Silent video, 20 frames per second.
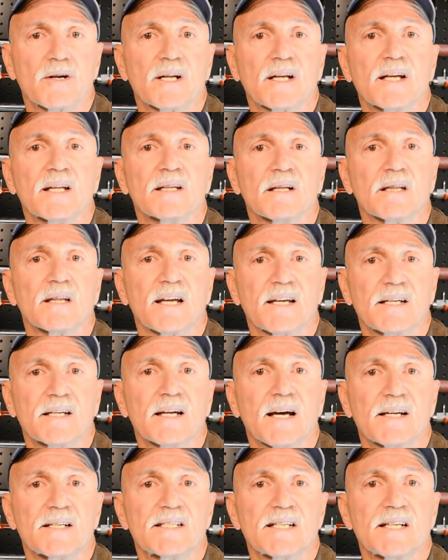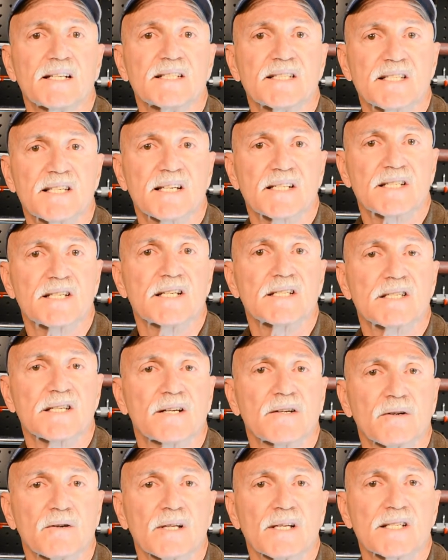in the late 1960s
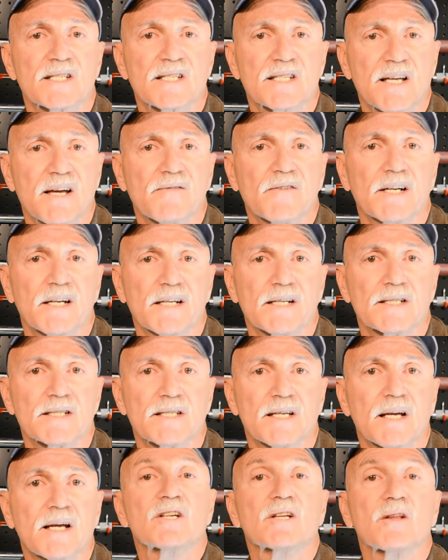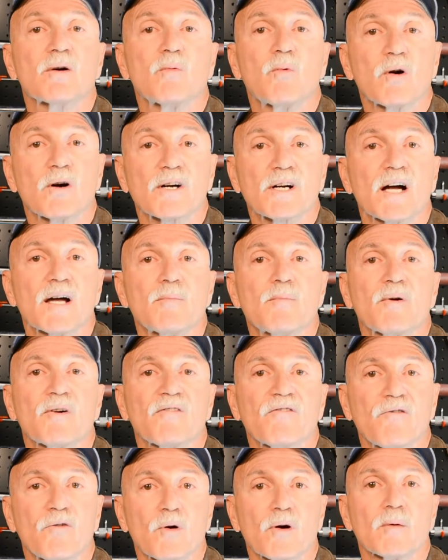and early 70s to the work I
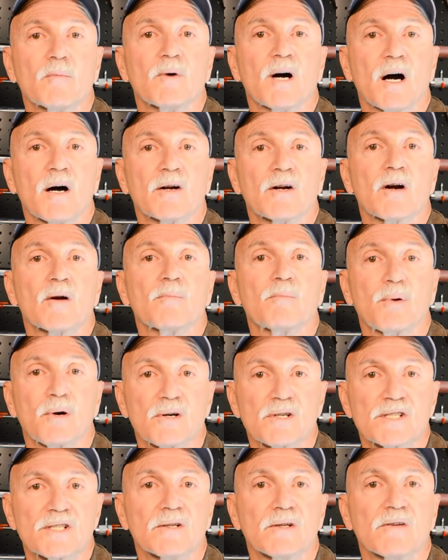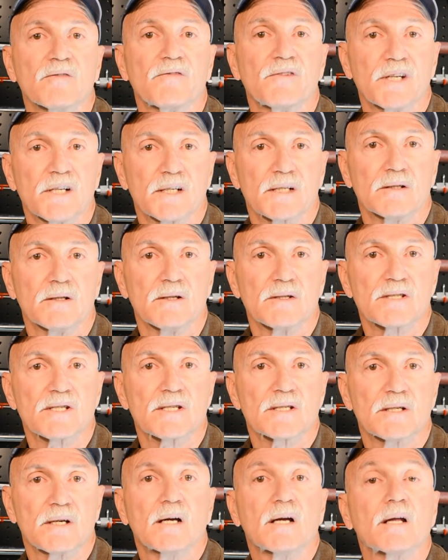perform on our personal
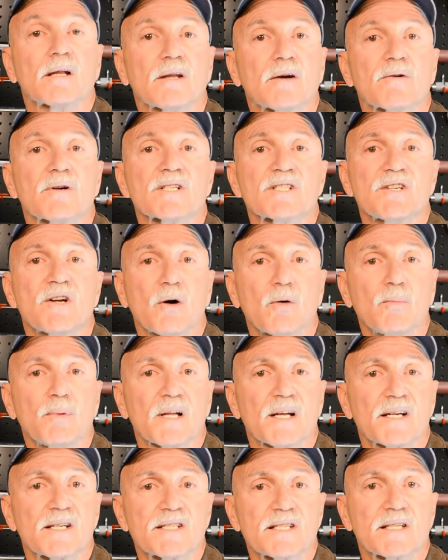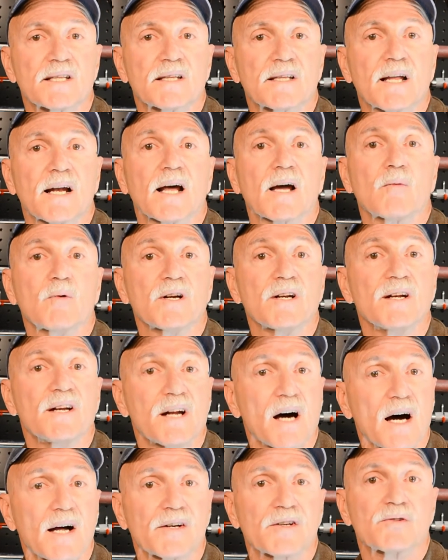vehicles. There is no place that I would
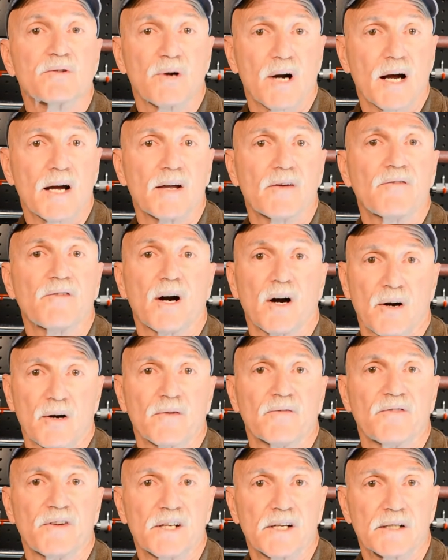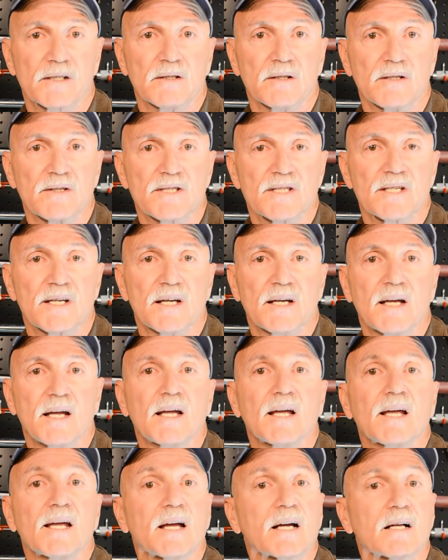not drive our vehicles,
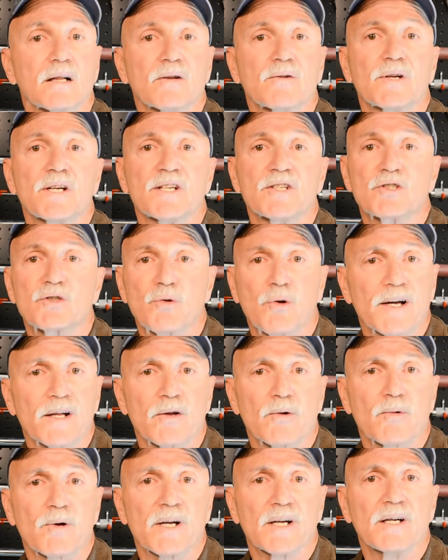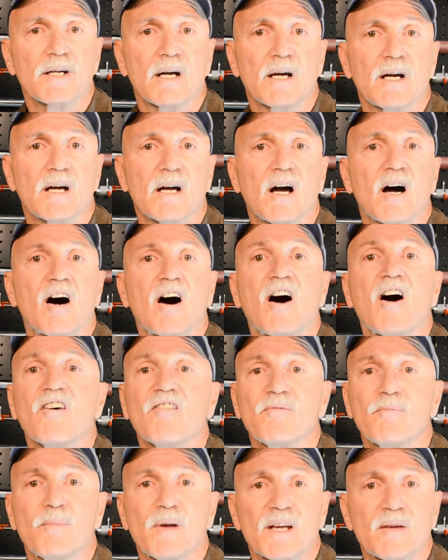including trailering,
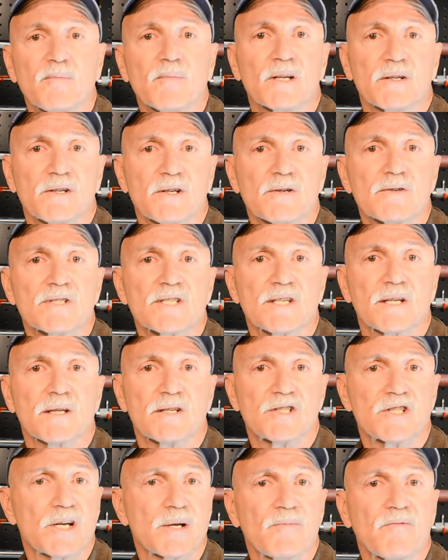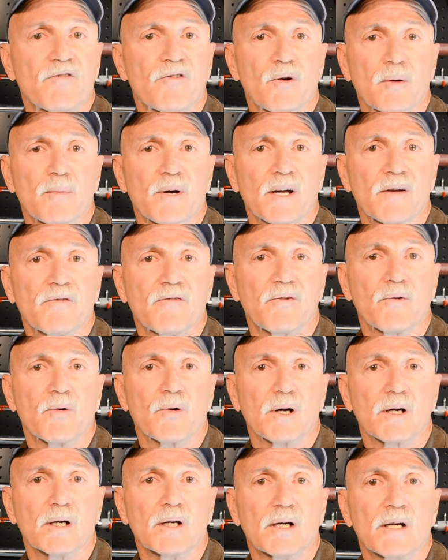off-pavement use of the Jeep
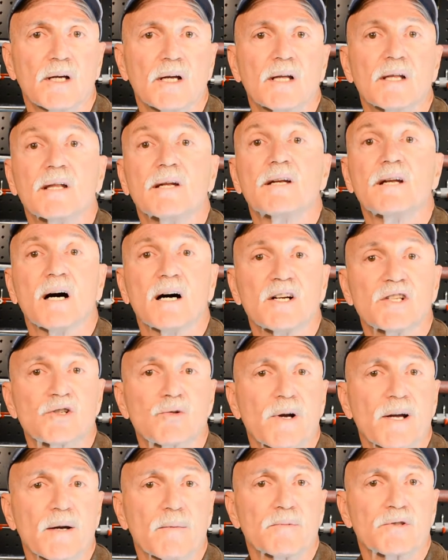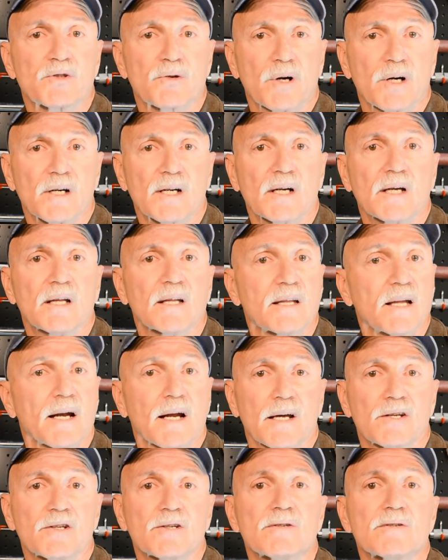4x4, the Dodge Ram truck that
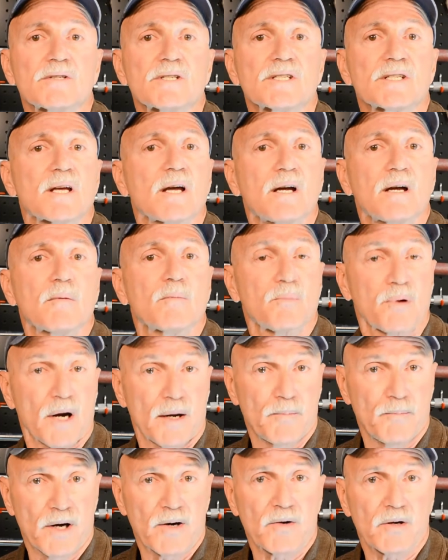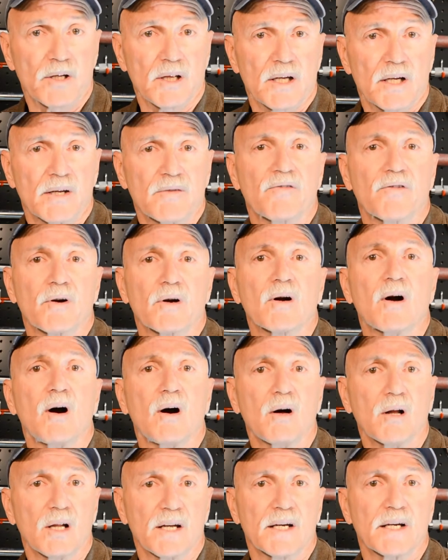I use primarily for
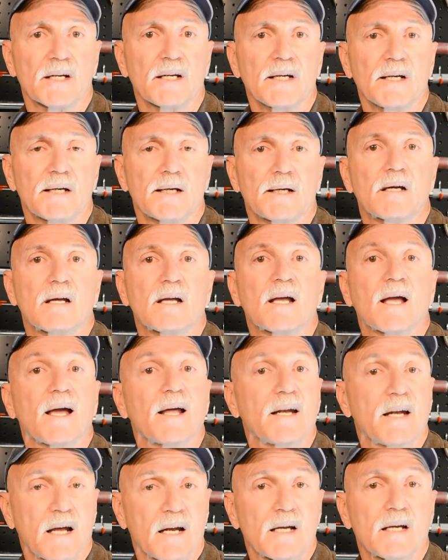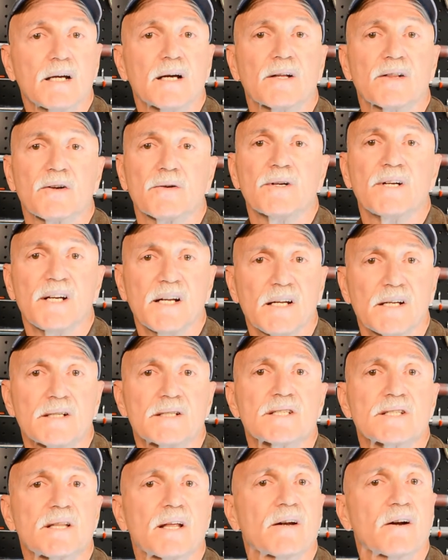hauling, and any other
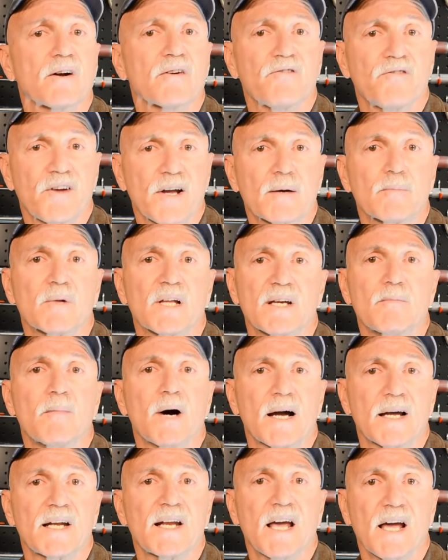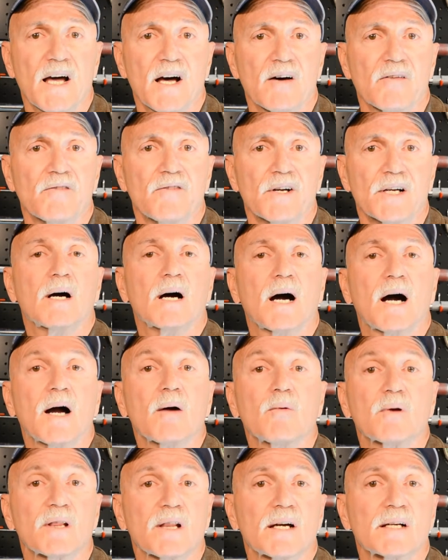needs that our family might have.
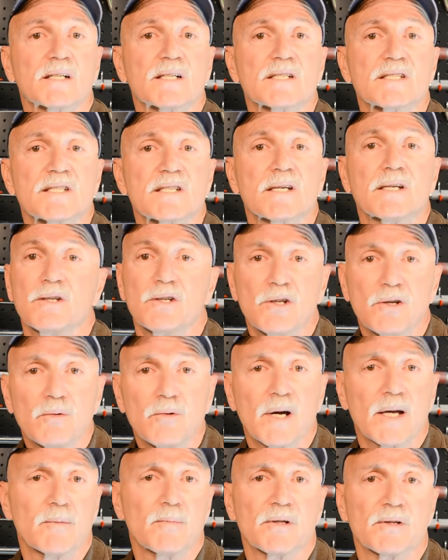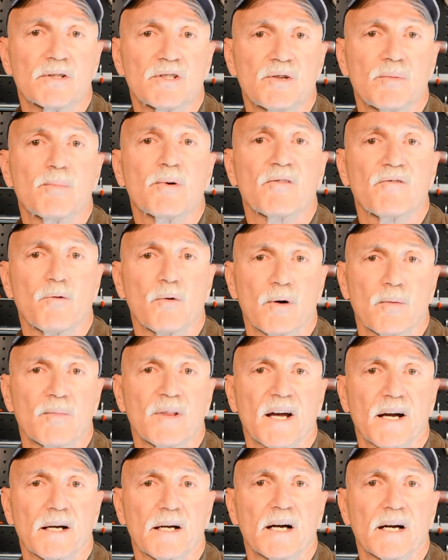I would like to see you able to perform
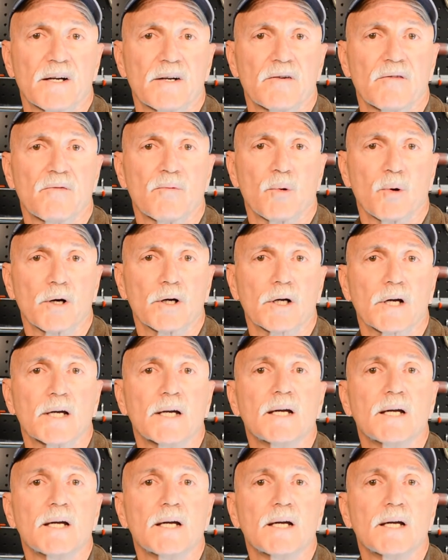that kind of work